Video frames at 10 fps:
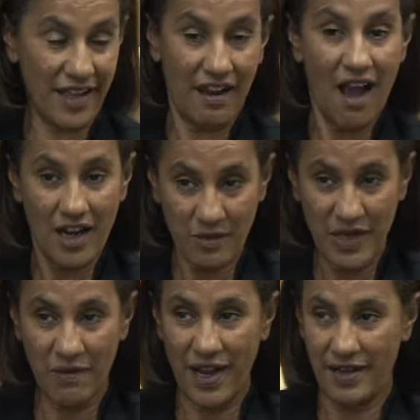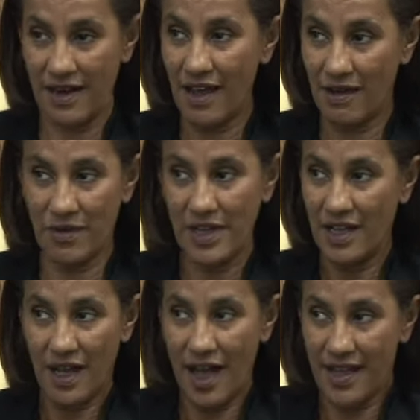The economy right now,
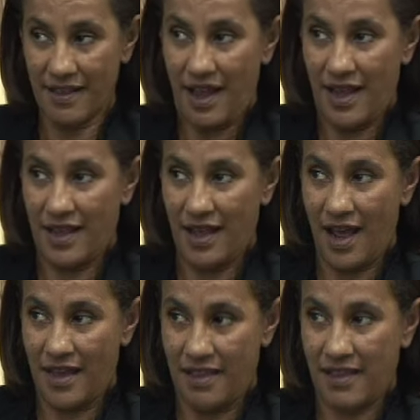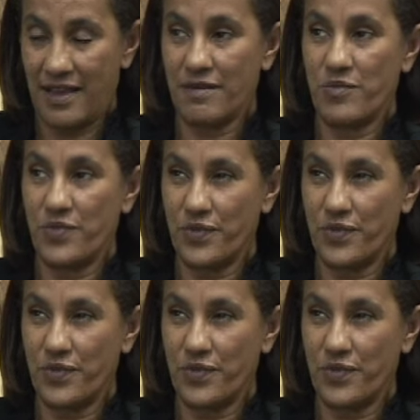I think,